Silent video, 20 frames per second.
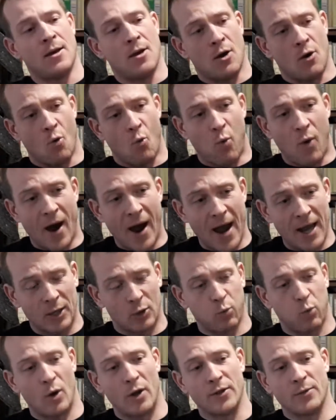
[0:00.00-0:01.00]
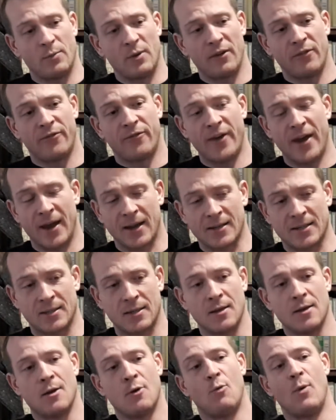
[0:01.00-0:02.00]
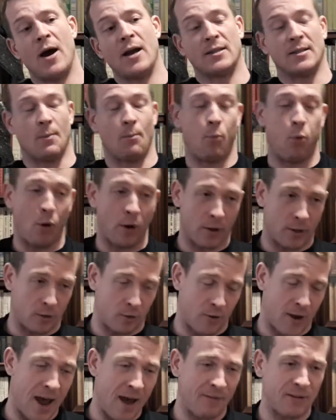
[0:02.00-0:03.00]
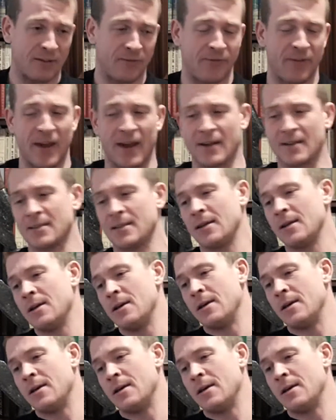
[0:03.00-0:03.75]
why it won't be fixed, why it's important to have it fixed,